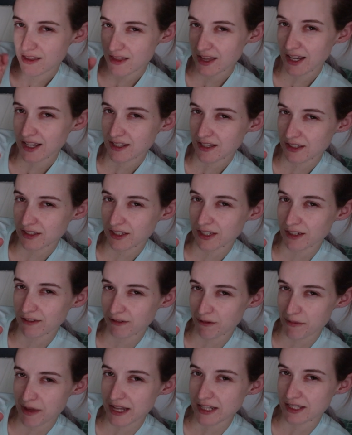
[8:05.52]
think it's clear
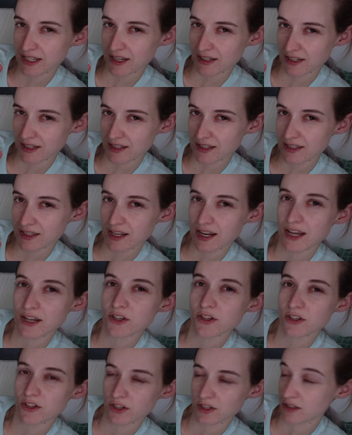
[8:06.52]
from that sentence that I
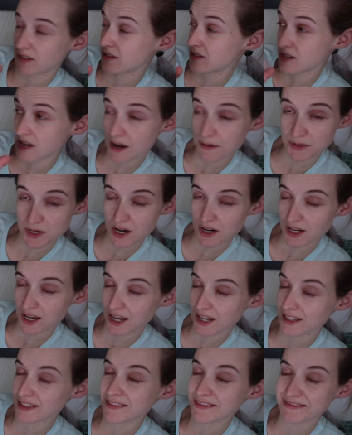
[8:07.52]
should just stop
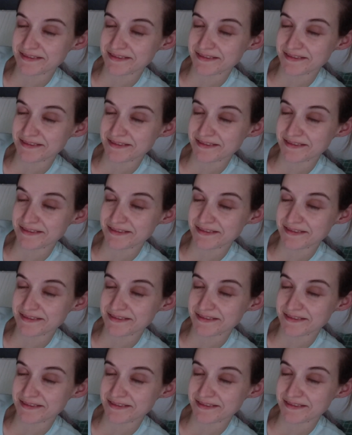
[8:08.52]
talking.